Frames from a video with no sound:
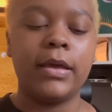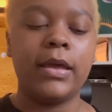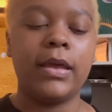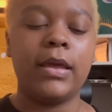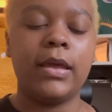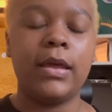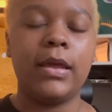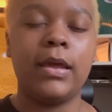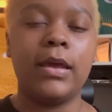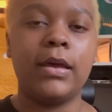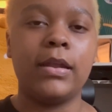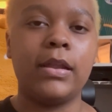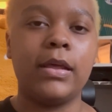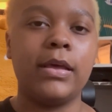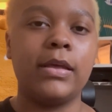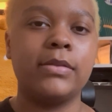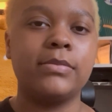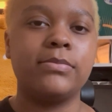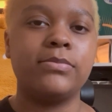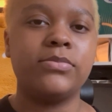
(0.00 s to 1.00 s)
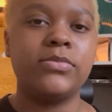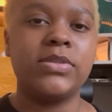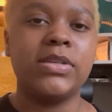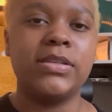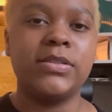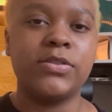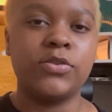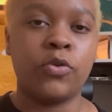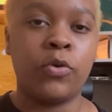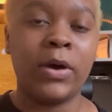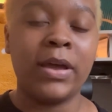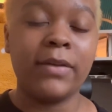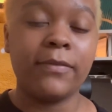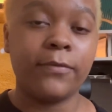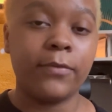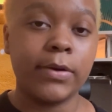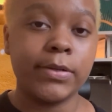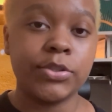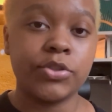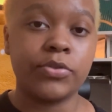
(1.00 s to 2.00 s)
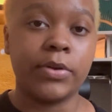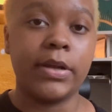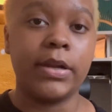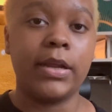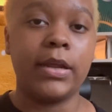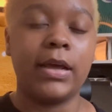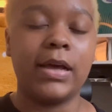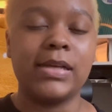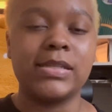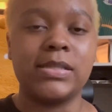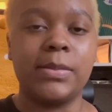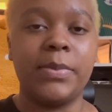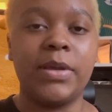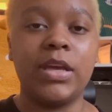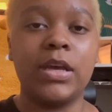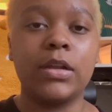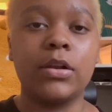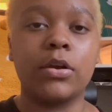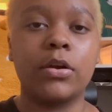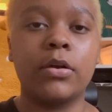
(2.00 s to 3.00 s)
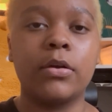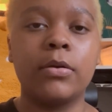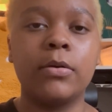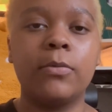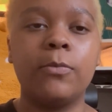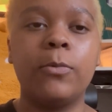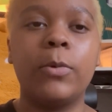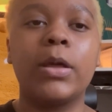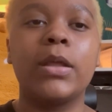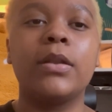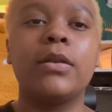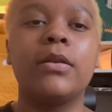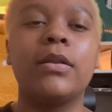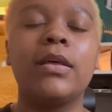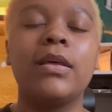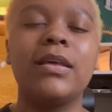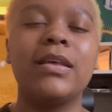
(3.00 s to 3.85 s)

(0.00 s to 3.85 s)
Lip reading: And it is quite frustrating as a beginner when